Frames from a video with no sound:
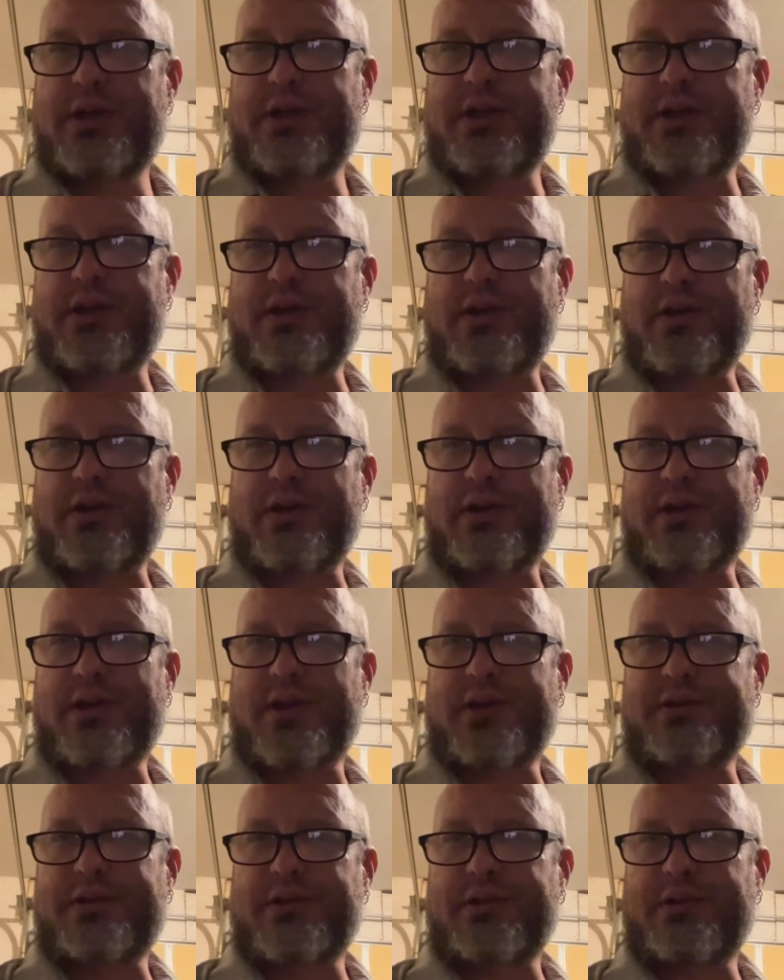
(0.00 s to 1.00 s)
You know,
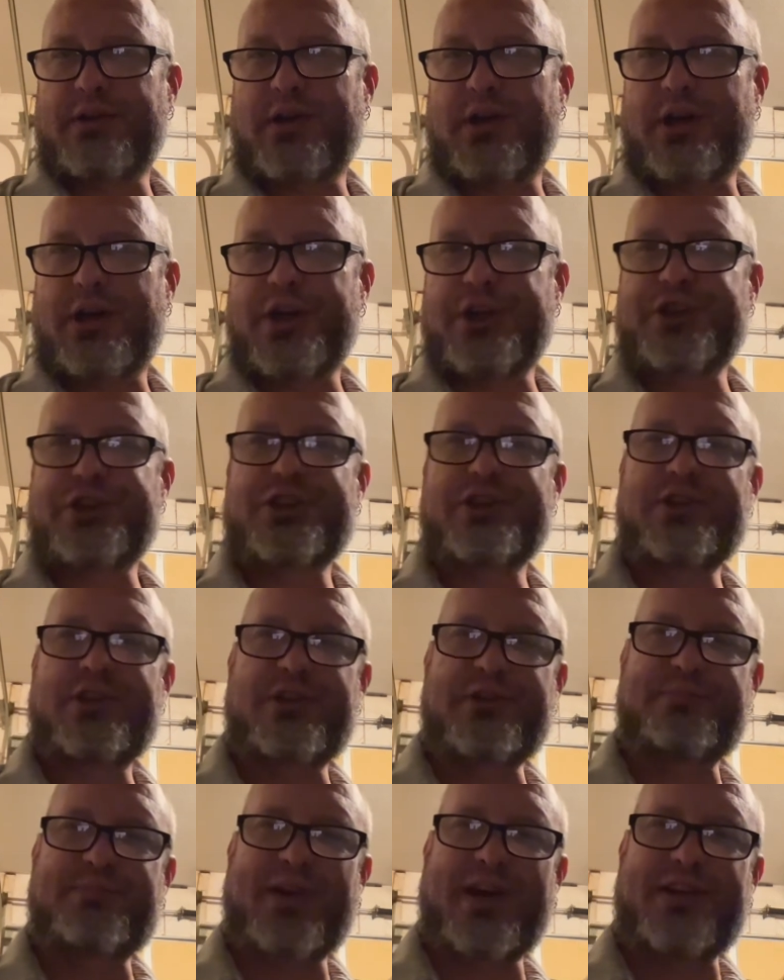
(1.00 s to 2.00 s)
I did the launch
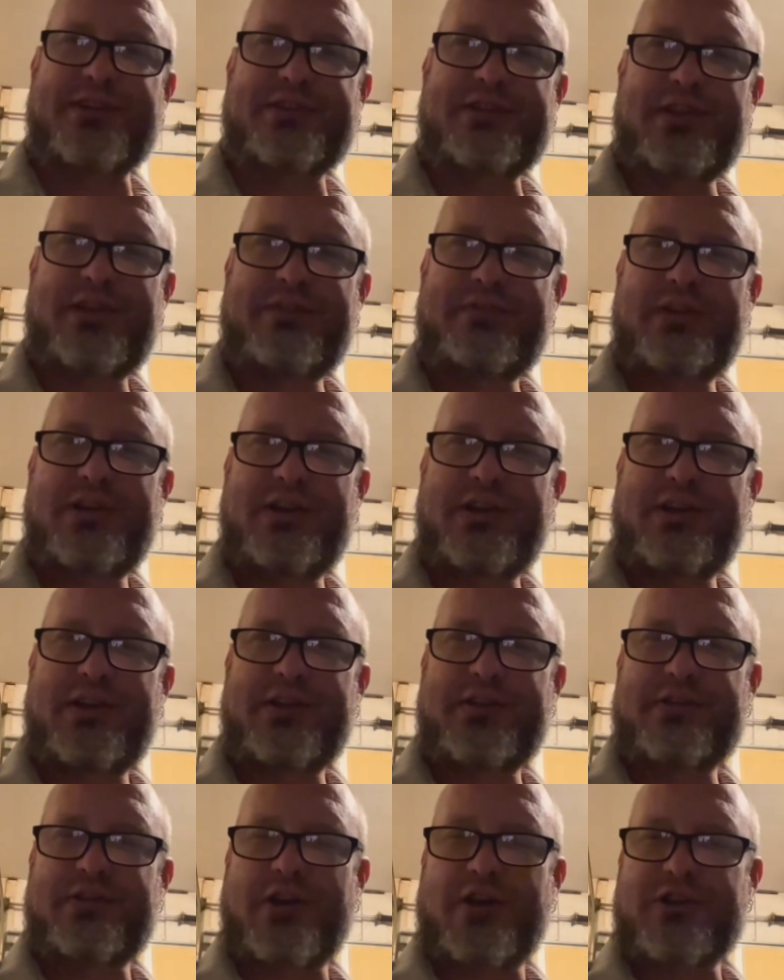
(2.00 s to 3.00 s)
this past
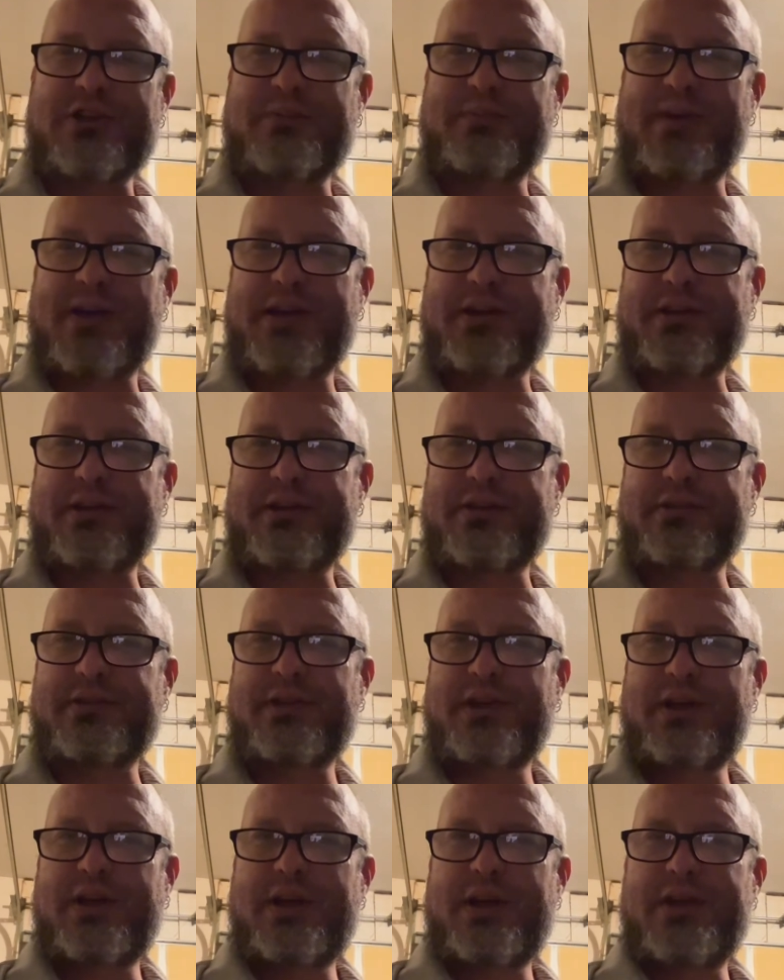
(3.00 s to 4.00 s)
evening, talked about it,
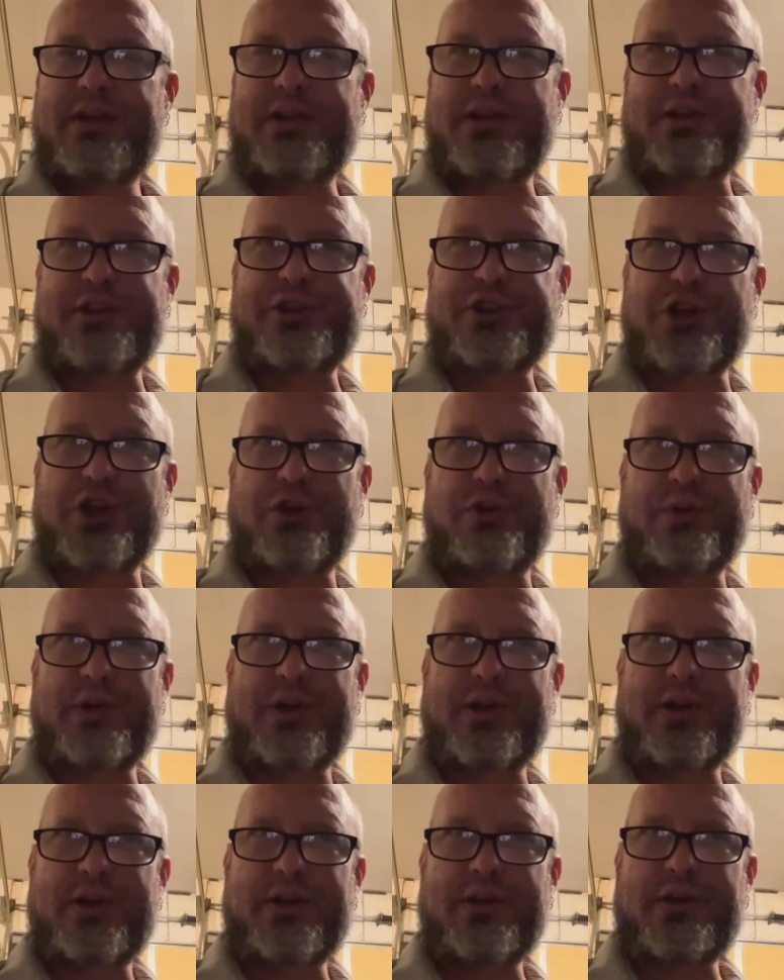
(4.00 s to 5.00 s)
then showed
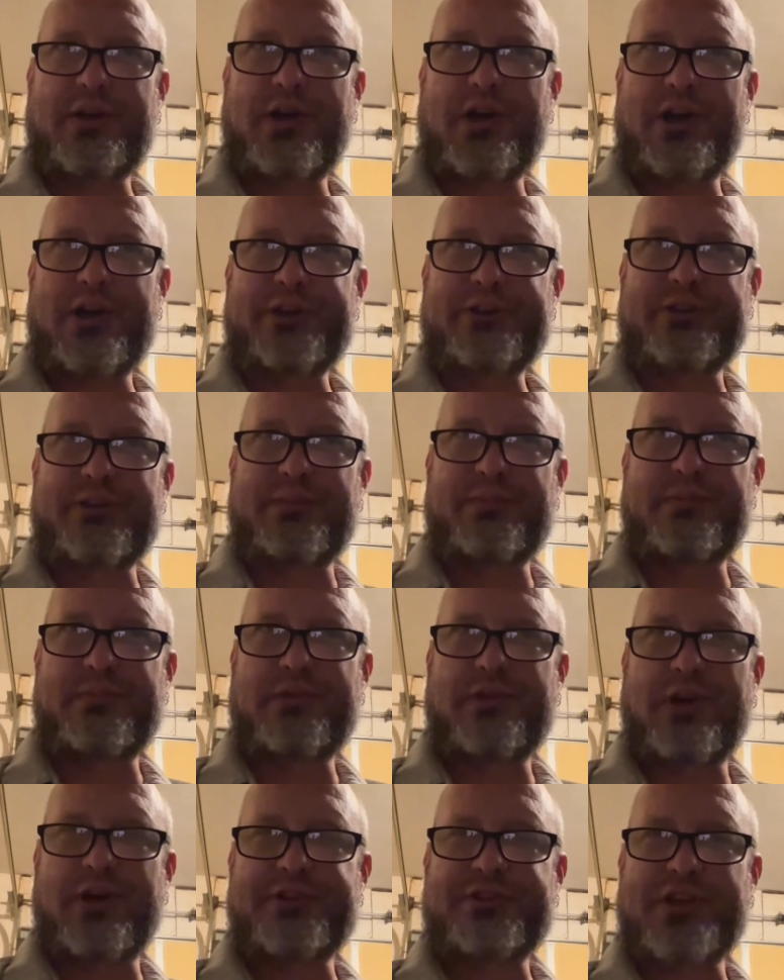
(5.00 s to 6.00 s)
a launch from
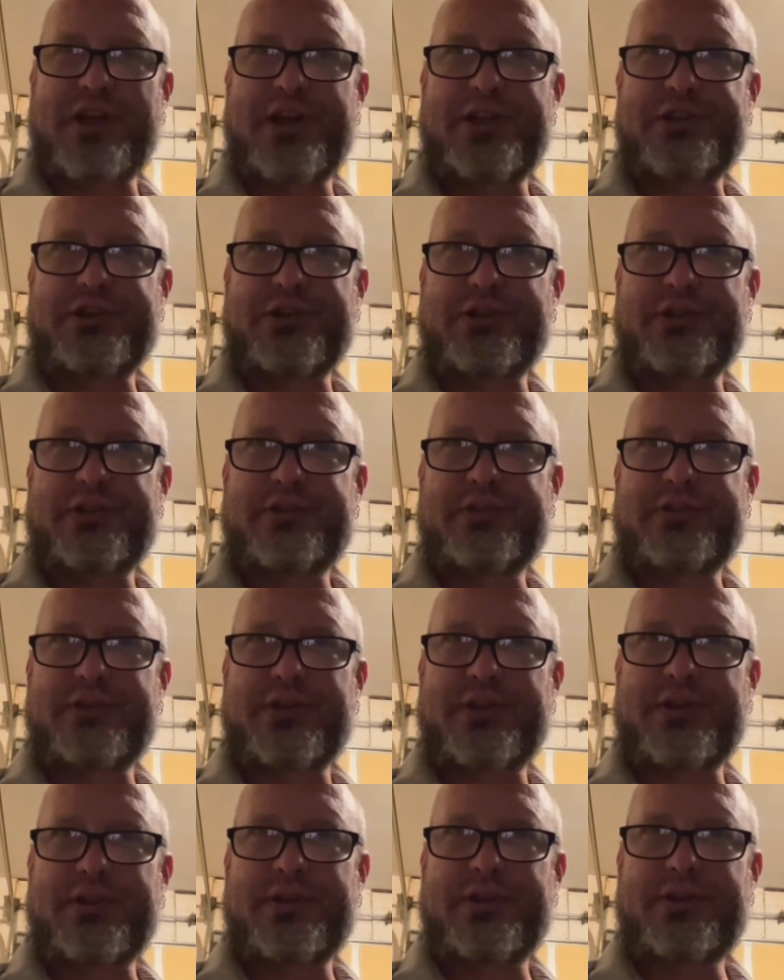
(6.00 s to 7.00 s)
Los Angeles
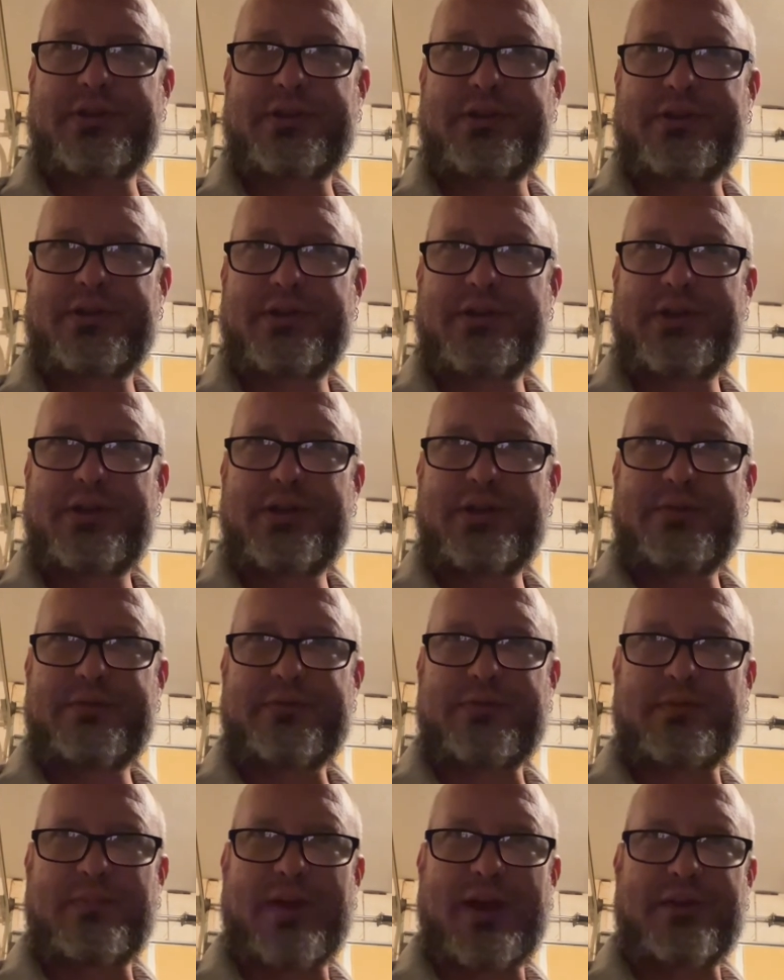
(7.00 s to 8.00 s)

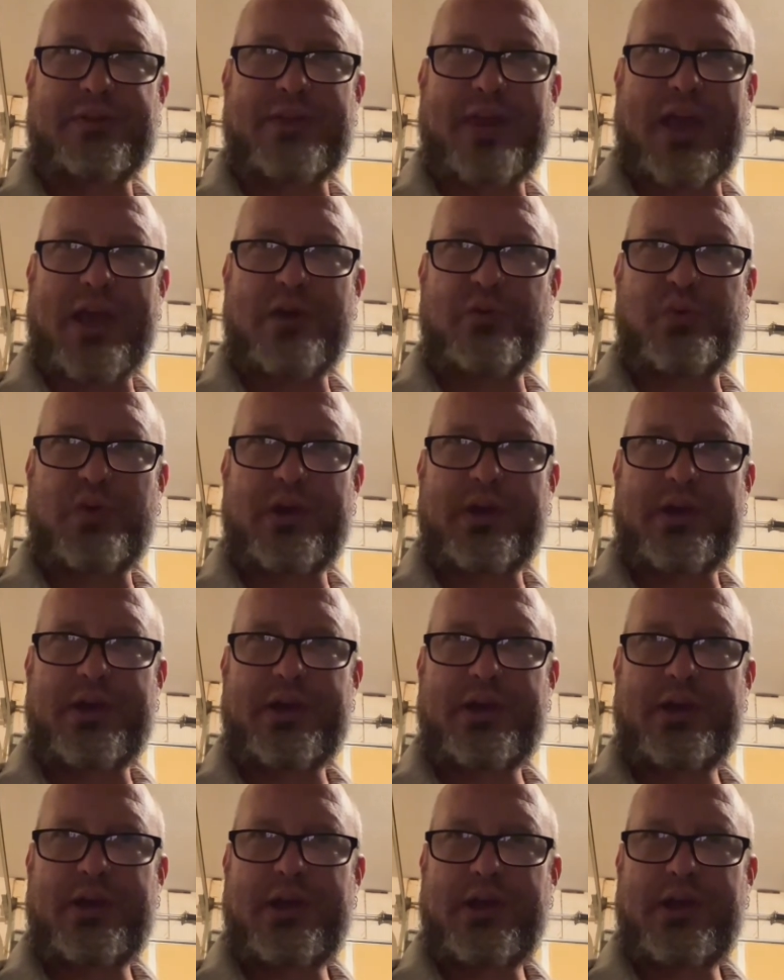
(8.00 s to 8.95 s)
from out that way.